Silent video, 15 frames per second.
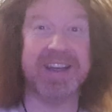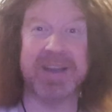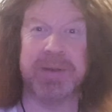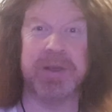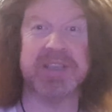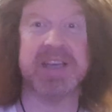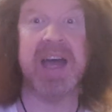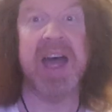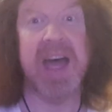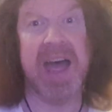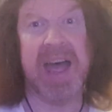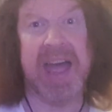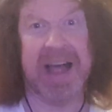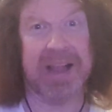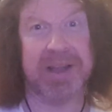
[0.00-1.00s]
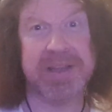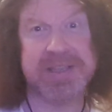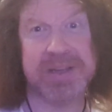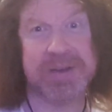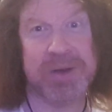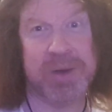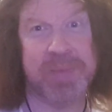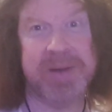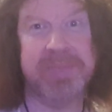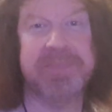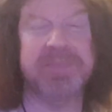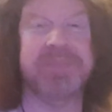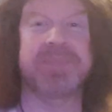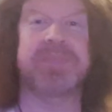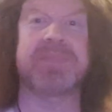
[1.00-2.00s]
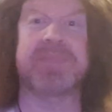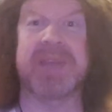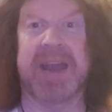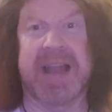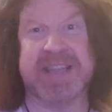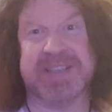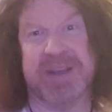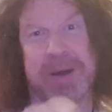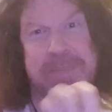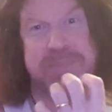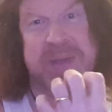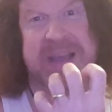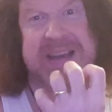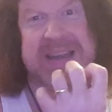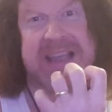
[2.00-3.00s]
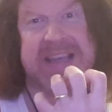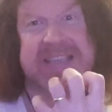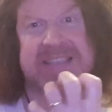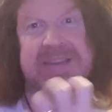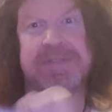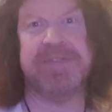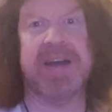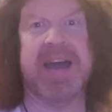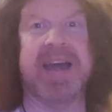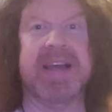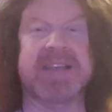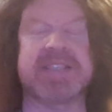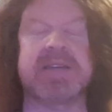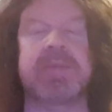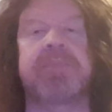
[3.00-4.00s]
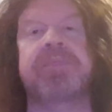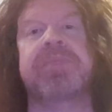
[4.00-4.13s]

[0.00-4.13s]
he goes, hell's a coming, and it's got big nasty fangs.